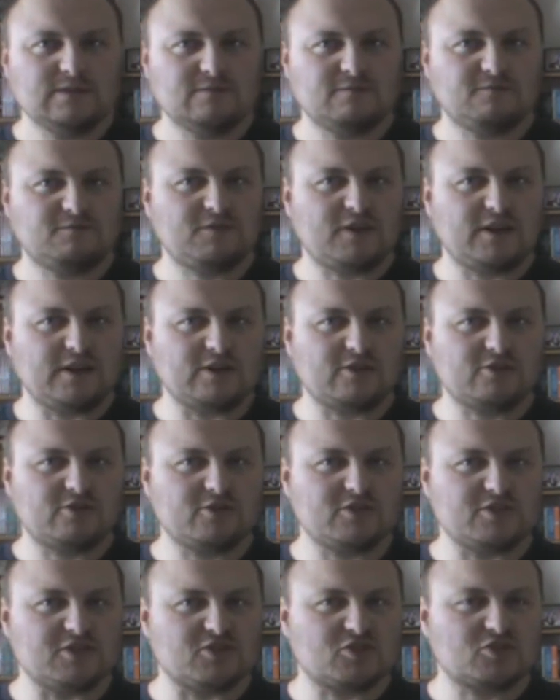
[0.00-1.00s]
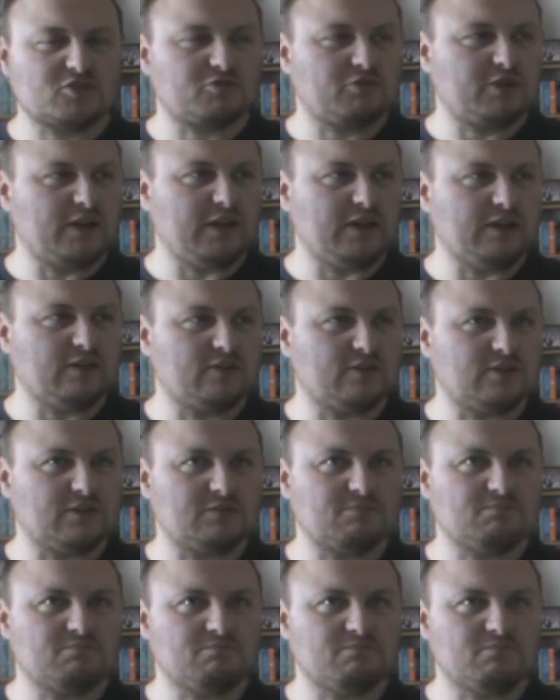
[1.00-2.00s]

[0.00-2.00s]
Flying across the screen, so it's...